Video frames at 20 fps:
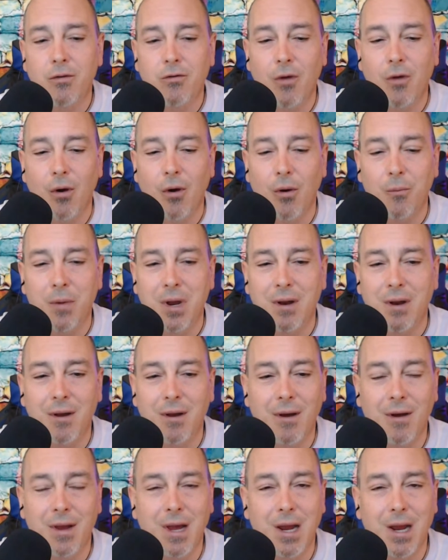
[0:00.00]
So, I mean,
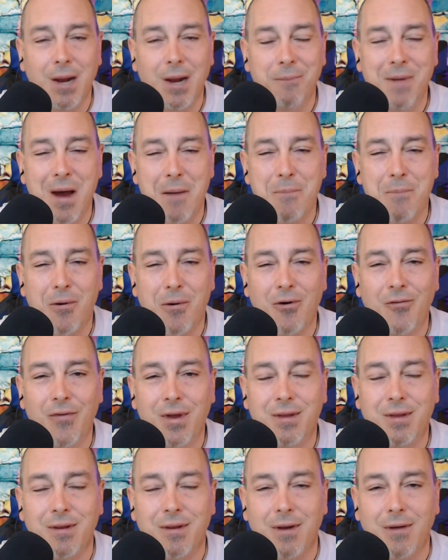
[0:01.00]
again, I'm not
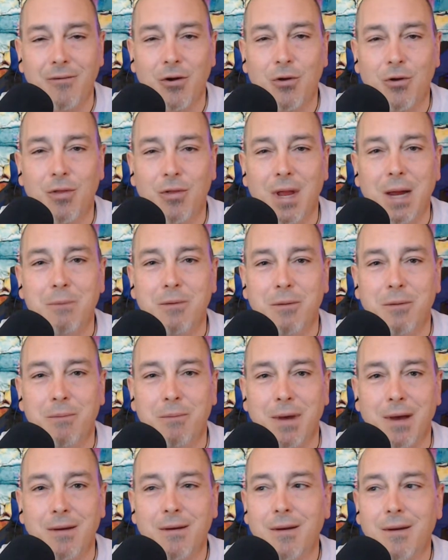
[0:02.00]
perfect. I never claimed to
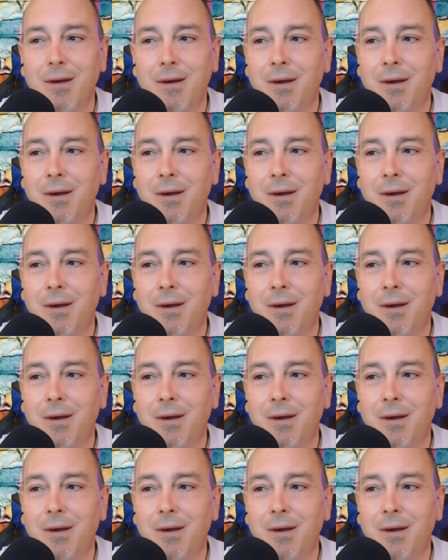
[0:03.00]
be.